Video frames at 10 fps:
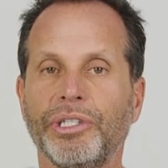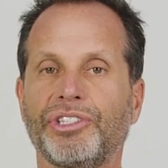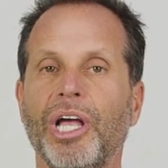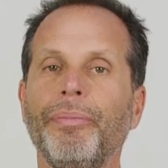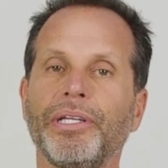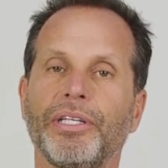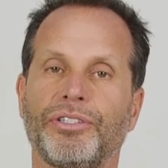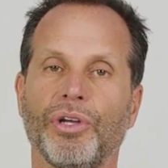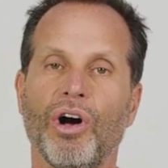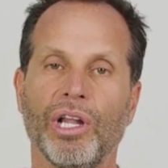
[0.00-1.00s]
in summing
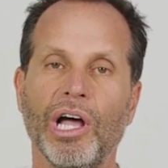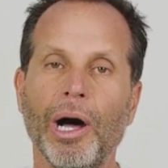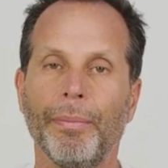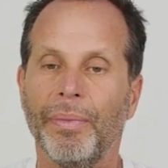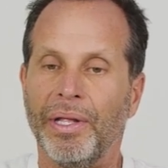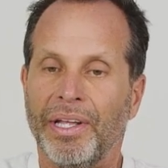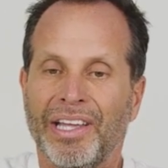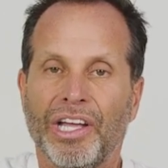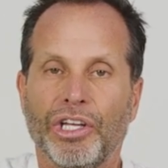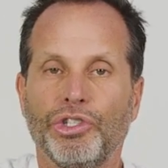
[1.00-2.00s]
this all up,
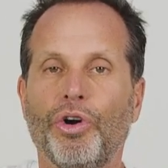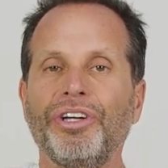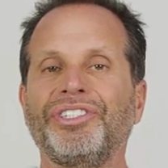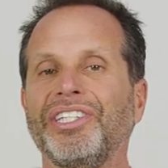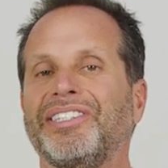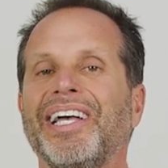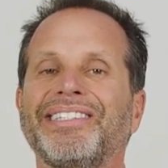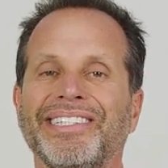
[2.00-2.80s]
your success